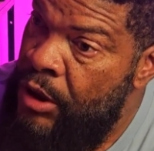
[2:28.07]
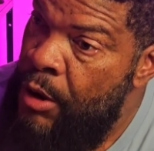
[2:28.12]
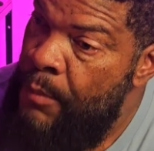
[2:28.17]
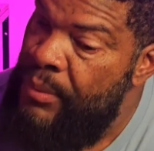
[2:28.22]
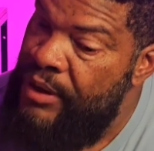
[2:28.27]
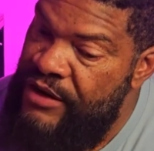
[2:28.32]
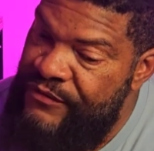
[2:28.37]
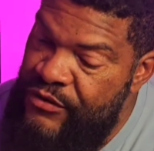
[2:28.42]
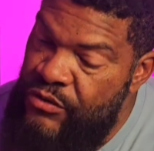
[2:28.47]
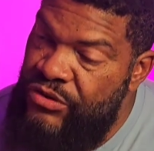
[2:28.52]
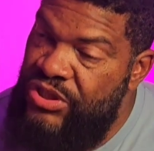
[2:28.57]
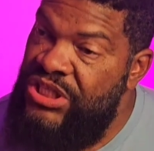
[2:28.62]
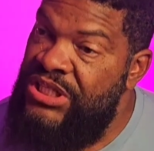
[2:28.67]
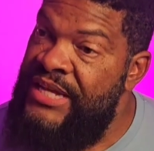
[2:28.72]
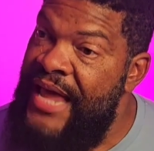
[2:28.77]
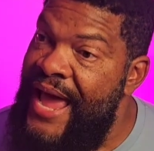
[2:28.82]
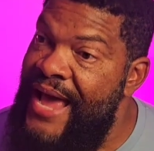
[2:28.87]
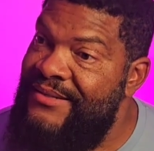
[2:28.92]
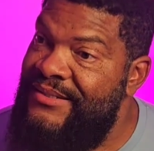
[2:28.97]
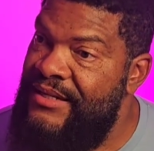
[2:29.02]
But, but if you
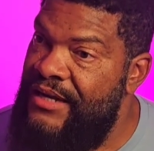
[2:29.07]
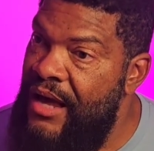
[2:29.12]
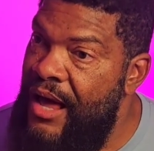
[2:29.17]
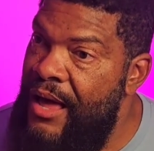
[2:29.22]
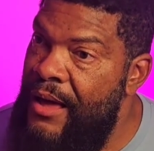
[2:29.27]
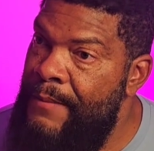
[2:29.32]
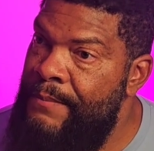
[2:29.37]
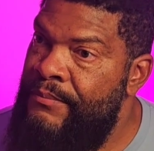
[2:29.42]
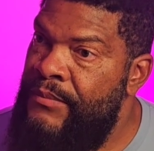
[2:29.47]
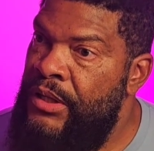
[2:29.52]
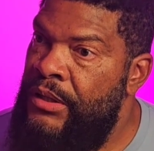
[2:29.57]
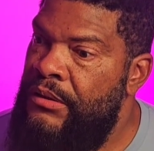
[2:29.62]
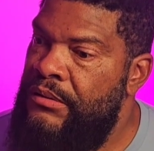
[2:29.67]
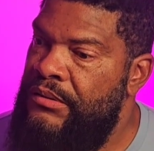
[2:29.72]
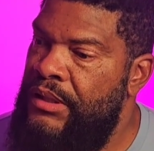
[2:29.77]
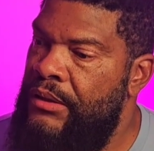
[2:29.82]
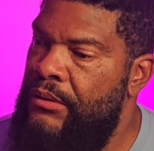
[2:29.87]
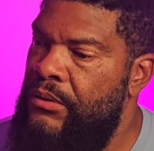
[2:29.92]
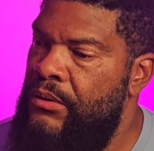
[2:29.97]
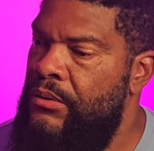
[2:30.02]
snazz it up,
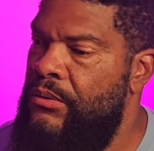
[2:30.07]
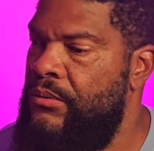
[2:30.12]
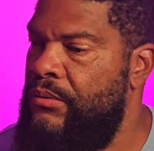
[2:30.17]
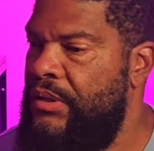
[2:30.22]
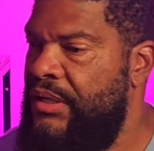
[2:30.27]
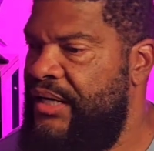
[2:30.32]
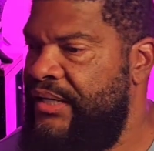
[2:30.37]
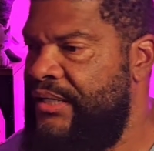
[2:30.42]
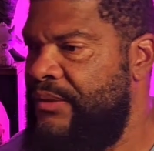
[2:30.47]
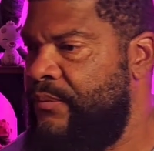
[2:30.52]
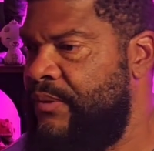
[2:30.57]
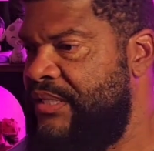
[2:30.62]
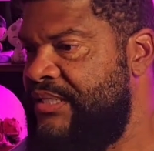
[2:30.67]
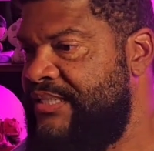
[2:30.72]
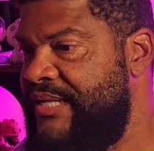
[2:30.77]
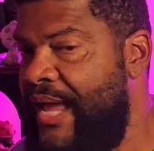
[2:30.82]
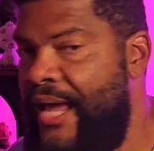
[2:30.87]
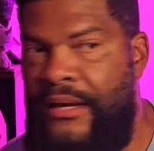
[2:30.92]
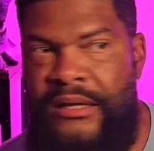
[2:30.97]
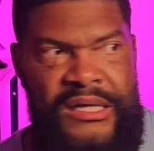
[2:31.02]
it's like, oh, honey, what
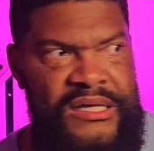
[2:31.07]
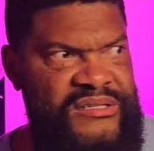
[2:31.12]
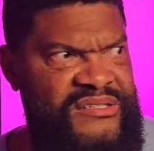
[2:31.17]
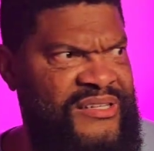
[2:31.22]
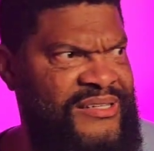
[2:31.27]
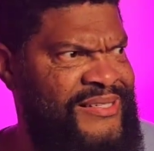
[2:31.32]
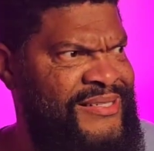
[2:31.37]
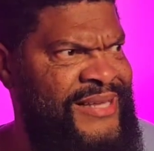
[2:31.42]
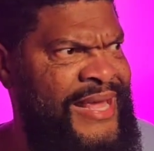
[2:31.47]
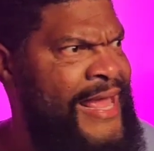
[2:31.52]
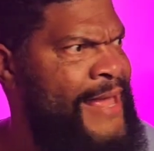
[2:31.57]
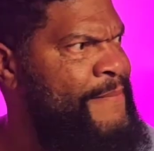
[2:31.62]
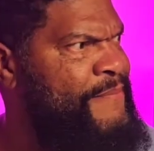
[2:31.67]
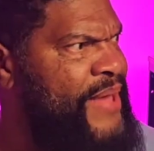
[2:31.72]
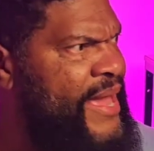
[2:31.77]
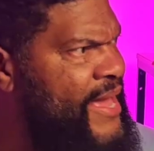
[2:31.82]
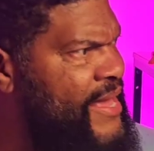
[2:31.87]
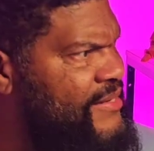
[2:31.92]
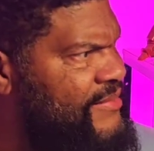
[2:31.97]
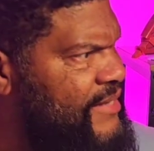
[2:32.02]
is that? It's the same
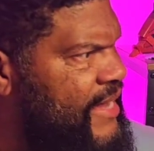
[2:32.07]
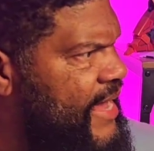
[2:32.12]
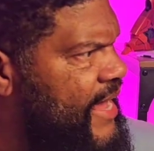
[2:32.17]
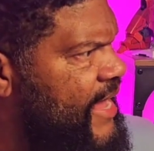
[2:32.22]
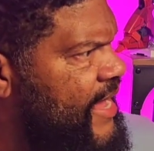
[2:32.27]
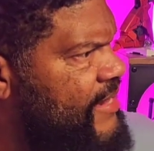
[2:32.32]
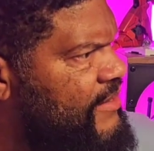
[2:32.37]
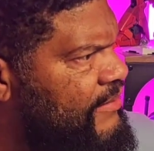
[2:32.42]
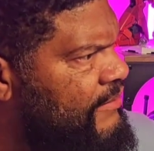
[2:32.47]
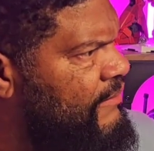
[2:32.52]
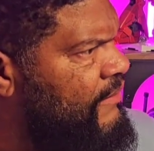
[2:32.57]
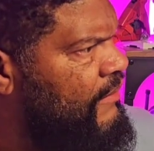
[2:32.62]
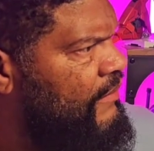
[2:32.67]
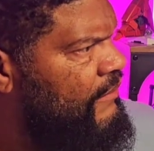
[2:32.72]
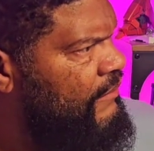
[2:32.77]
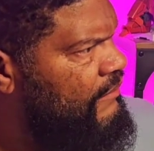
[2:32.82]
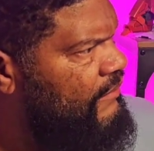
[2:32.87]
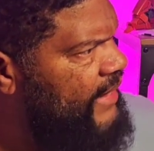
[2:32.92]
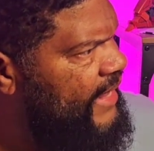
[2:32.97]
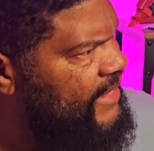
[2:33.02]
pants I had the
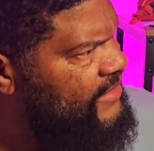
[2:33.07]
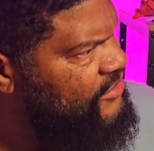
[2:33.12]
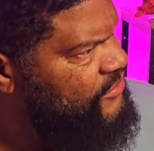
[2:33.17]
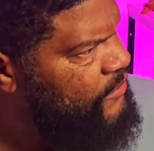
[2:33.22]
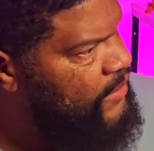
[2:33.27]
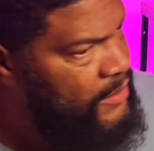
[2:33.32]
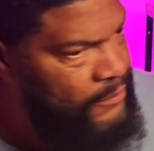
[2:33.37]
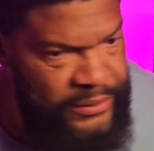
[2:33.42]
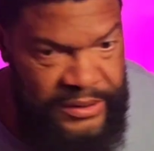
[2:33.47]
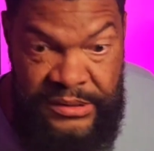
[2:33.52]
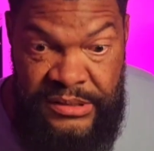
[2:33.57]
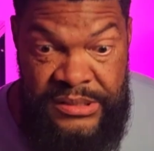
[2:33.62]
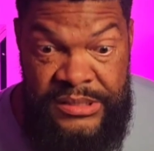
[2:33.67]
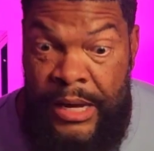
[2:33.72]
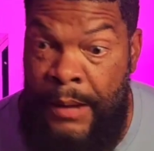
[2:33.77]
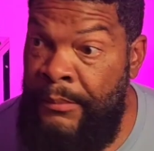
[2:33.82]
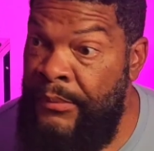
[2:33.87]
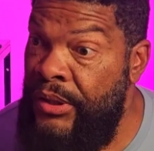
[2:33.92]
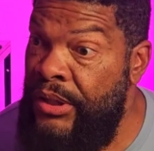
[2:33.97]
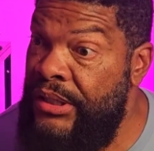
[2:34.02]
last week, but
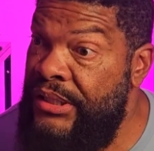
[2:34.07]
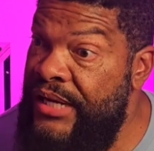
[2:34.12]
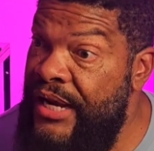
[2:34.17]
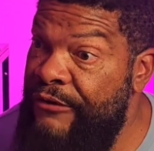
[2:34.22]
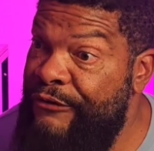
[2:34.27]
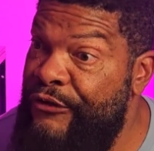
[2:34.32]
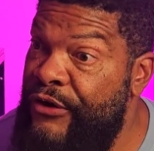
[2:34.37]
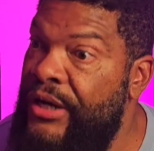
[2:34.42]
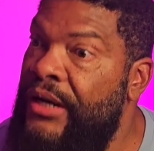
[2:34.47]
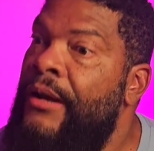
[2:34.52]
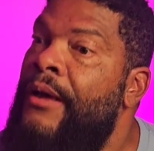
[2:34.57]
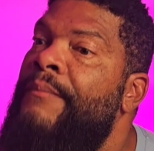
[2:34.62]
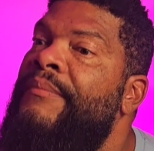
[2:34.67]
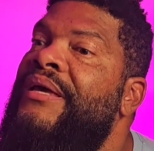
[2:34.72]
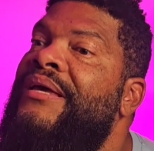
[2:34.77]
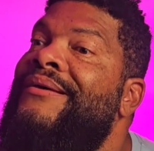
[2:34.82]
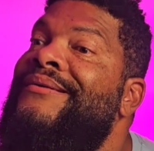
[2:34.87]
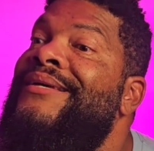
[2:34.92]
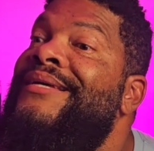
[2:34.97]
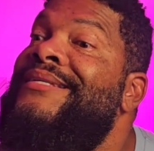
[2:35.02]
something looked different
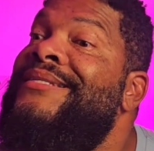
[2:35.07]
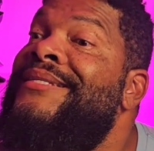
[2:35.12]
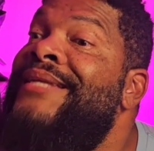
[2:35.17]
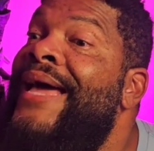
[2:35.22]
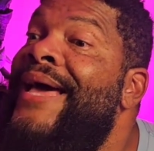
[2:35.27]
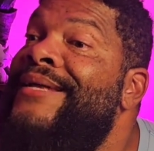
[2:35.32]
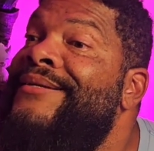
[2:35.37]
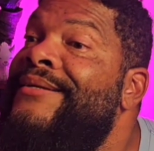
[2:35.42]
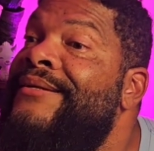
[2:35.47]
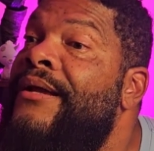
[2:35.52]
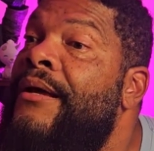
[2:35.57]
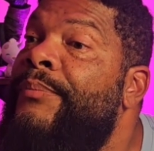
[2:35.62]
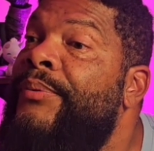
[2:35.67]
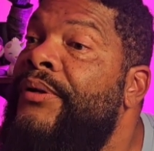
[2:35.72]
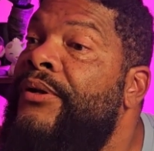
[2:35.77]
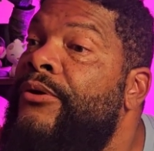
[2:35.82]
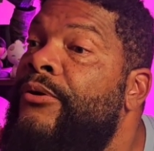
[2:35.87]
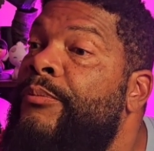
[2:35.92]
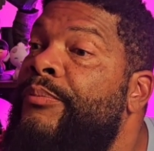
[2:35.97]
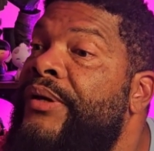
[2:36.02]
because they snazzed it up a
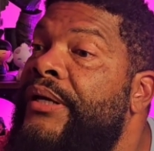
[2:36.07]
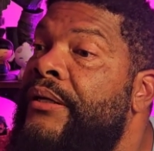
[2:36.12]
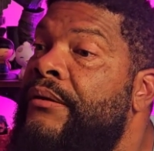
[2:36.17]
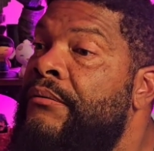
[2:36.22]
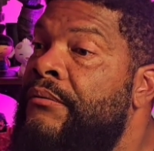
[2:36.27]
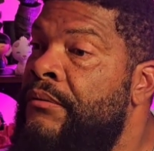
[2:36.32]
little bit.